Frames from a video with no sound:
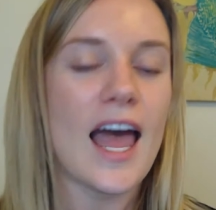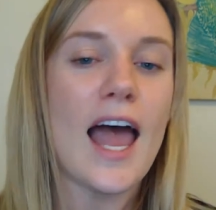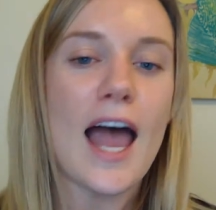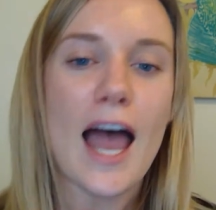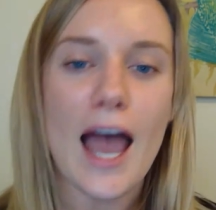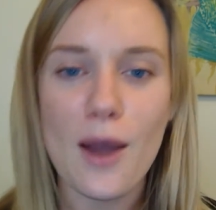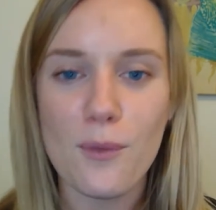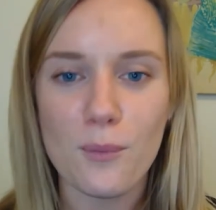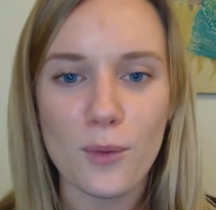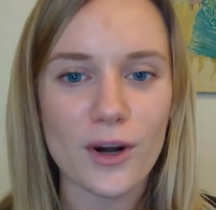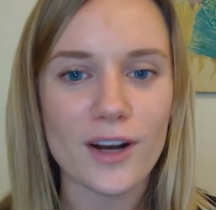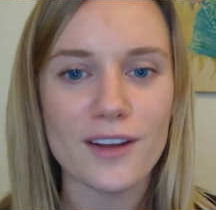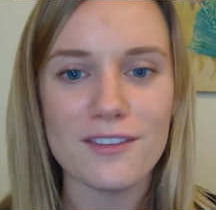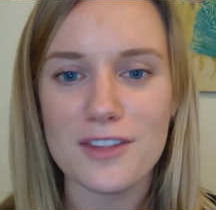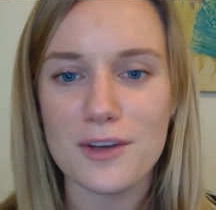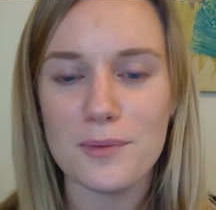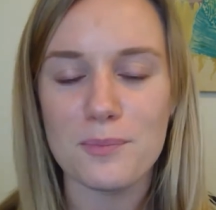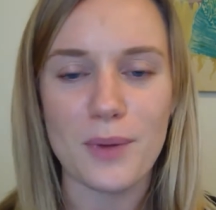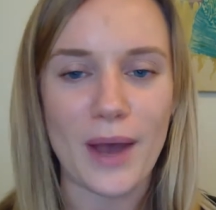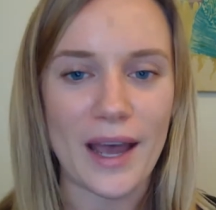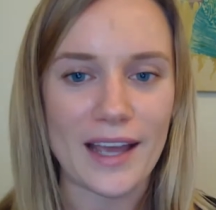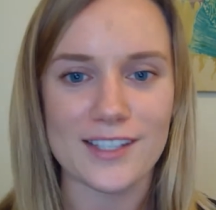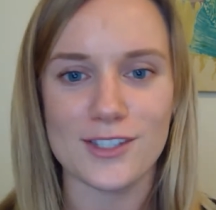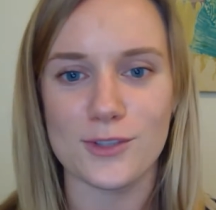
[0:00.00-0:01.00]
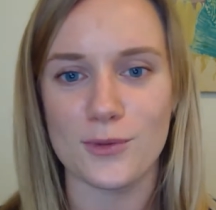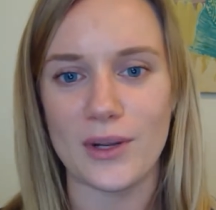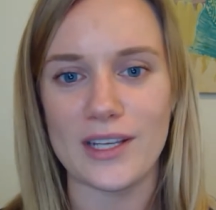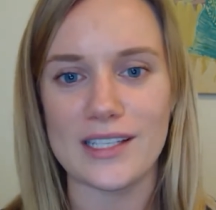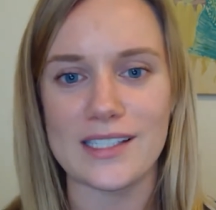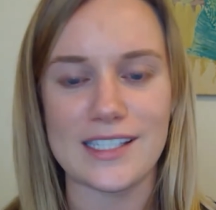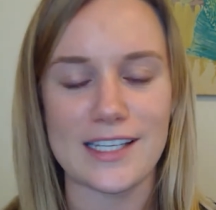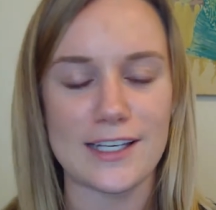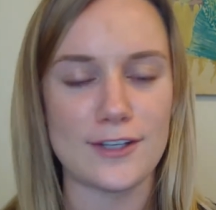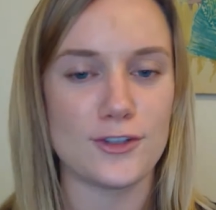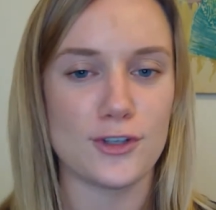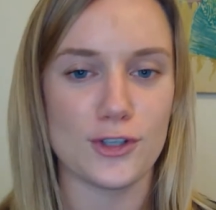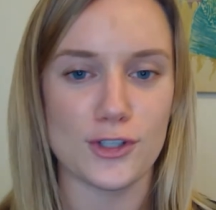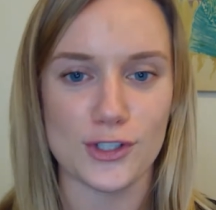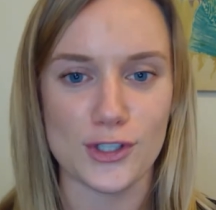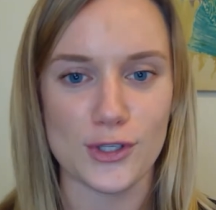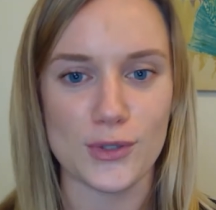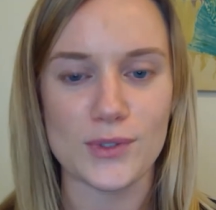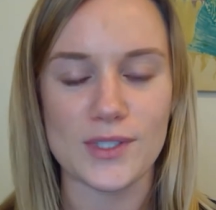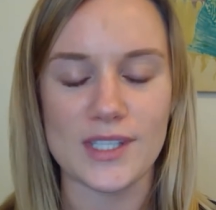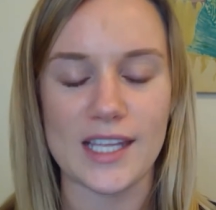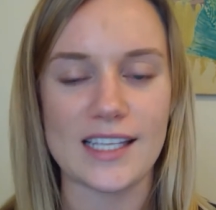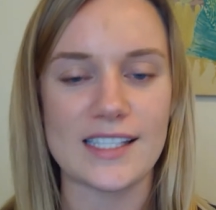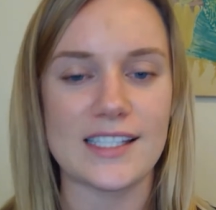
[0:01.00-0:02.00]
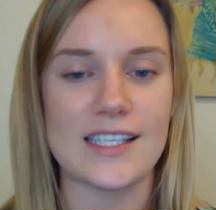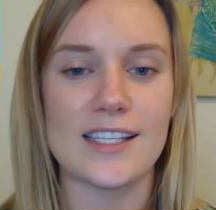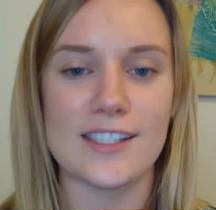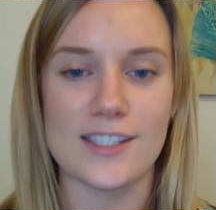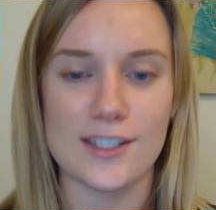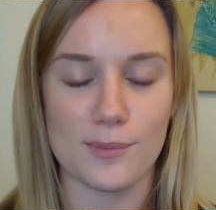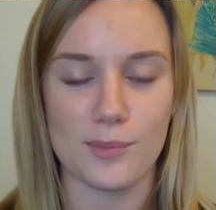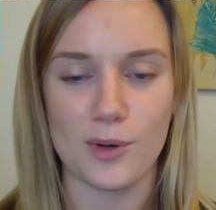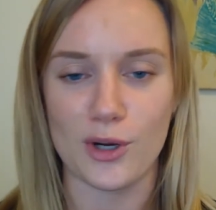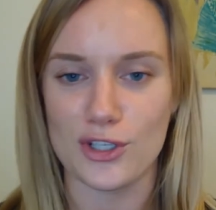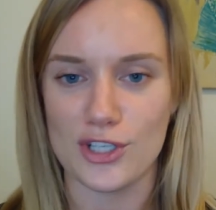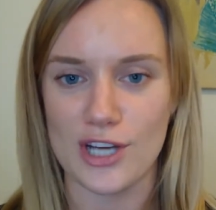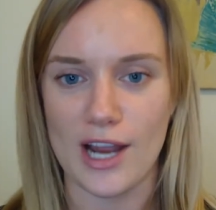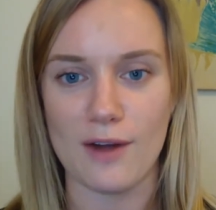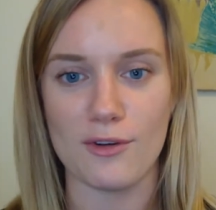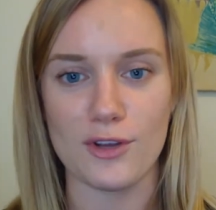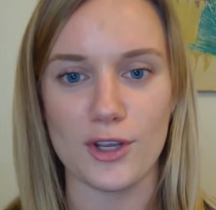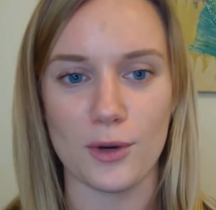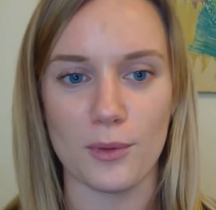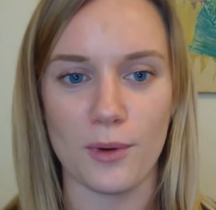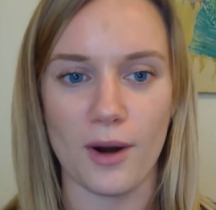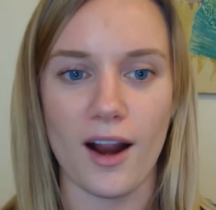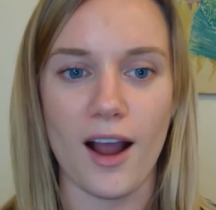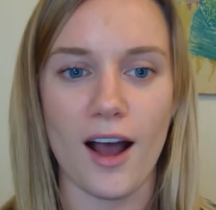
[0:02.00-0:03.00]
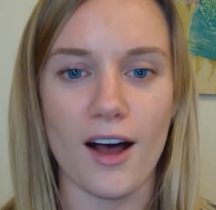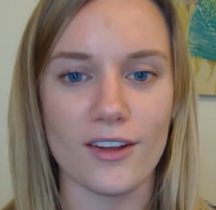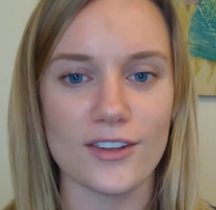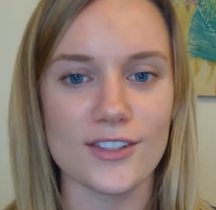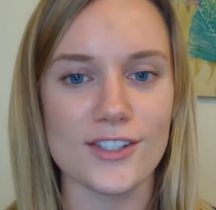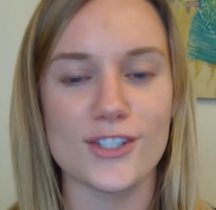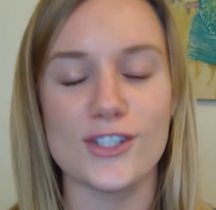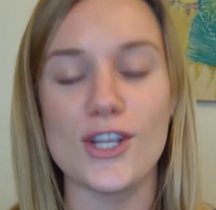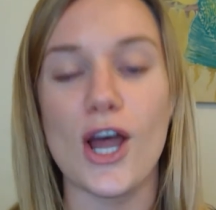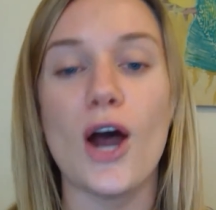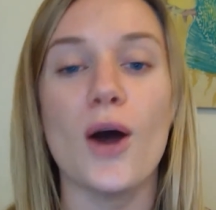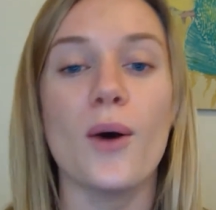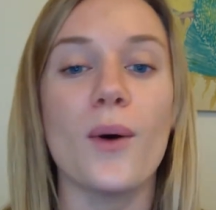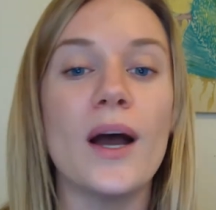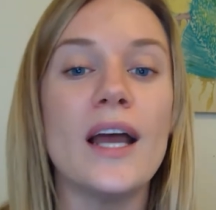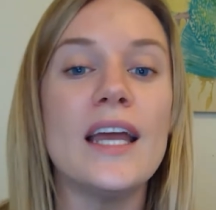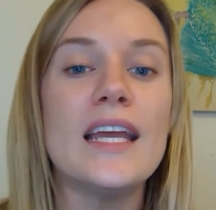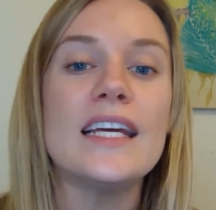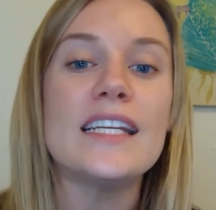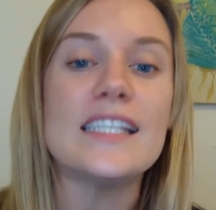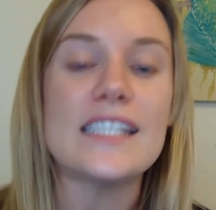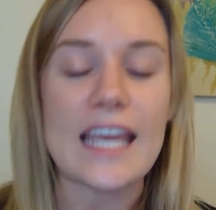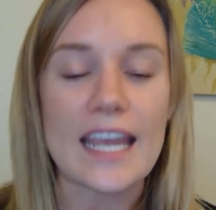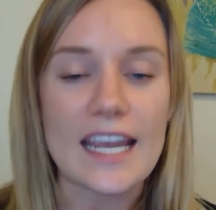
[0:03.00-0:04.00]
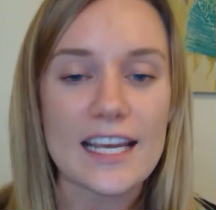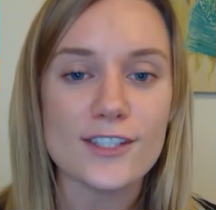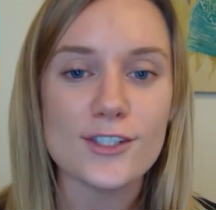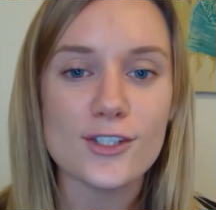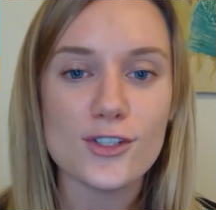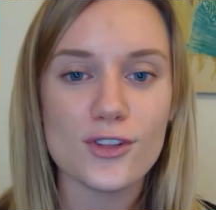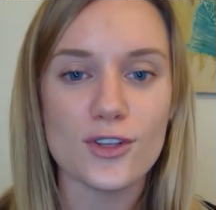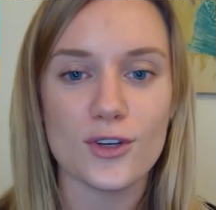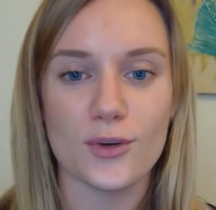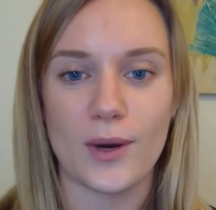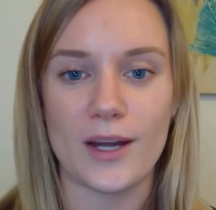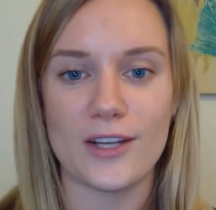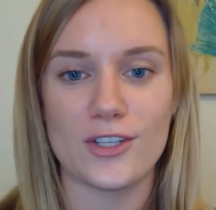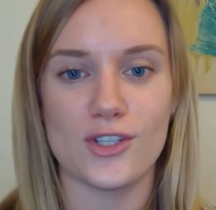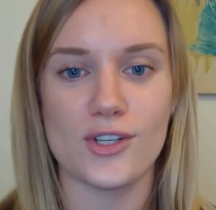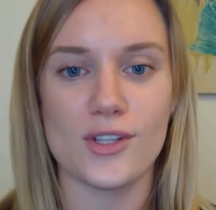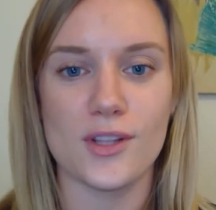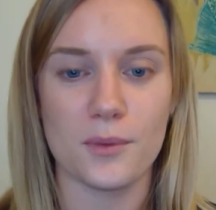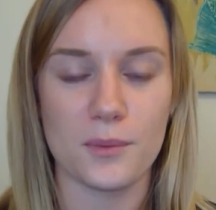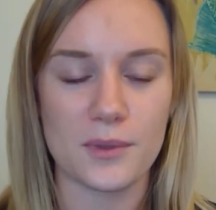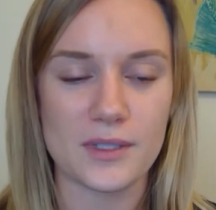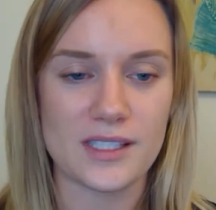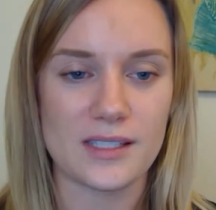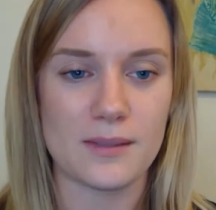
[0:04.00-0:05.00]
And one of the best ways teachers use this is to push out URLs. So to answer the question that was